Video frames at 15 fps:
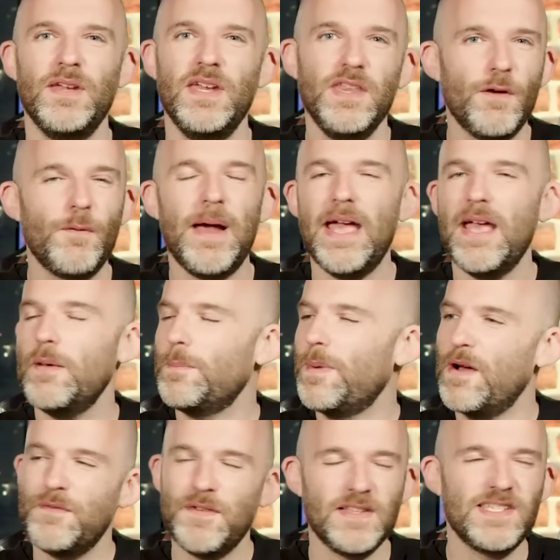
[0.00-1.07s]
Either way,
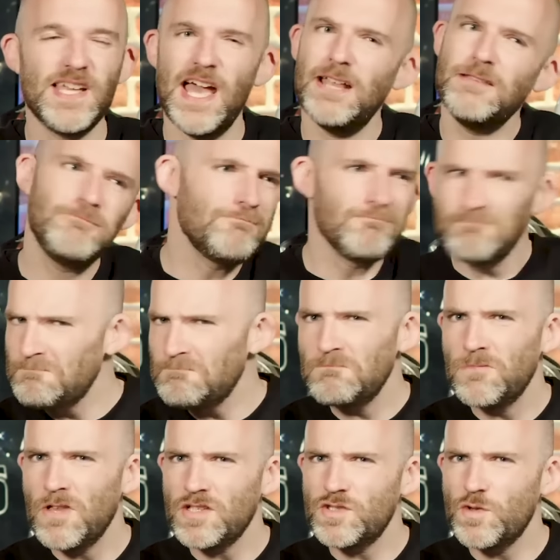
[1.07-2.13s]
perfect 10,
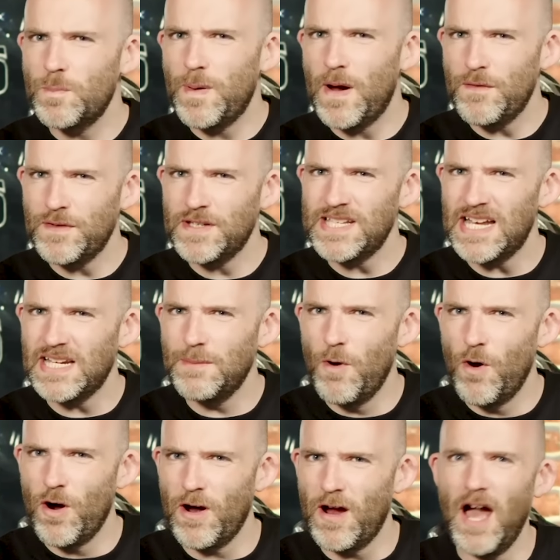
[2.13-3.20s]
not so perfect
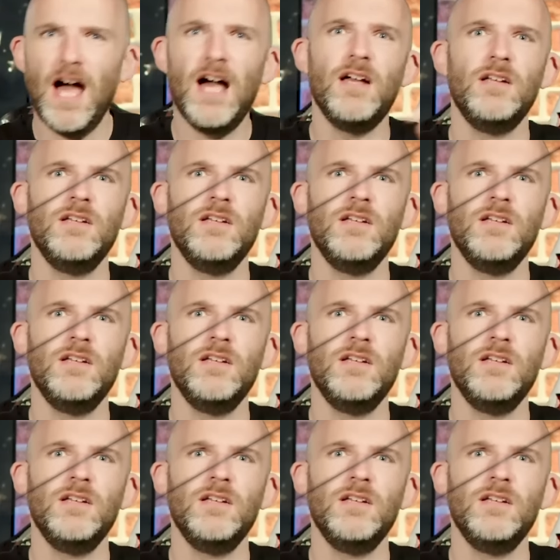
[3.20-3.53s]
anymore, huh?